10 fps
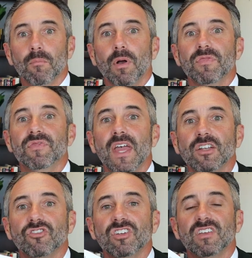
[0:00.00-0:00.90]
But
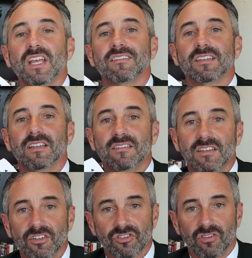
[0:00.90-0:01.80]
then she takes an
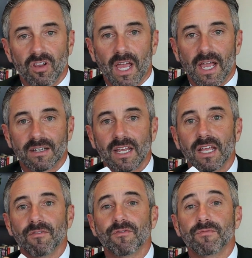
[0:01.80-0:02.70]
additional act
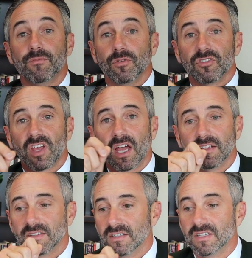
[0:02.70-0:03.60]
and
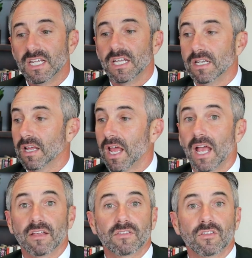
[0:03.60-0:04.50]
signs a deed
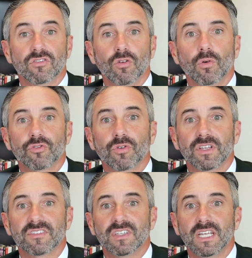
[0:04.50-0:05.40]
as the sole
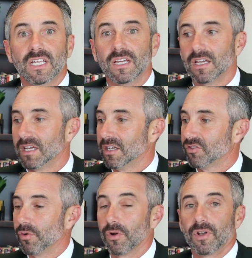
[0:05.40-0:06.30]
trustee
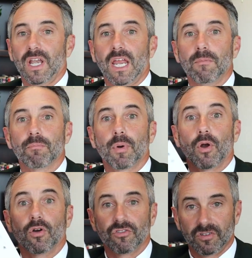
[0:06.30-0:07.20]
to her name
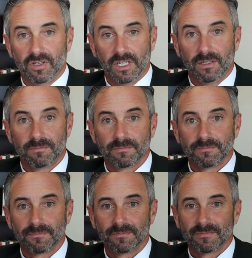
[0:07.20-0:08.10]
personally.
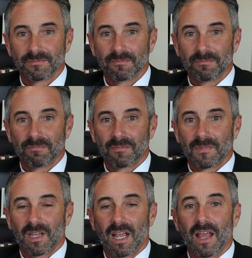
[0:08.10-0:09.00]

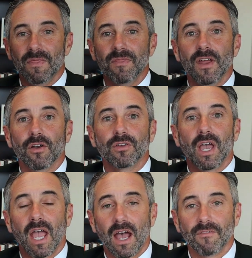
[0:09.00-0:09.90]
And there
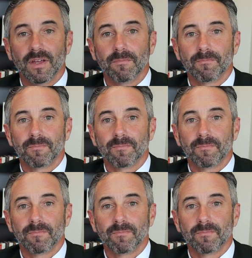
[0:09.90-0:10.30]
you have it.